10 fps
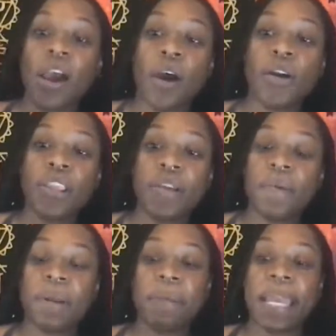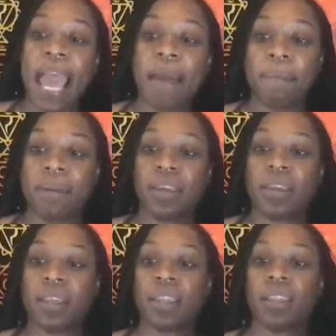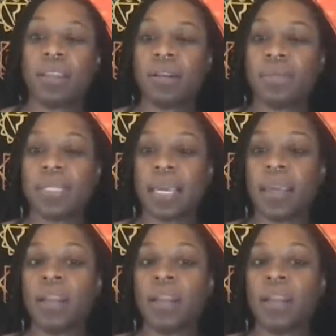or do you want to be happy? You know what I'm saying?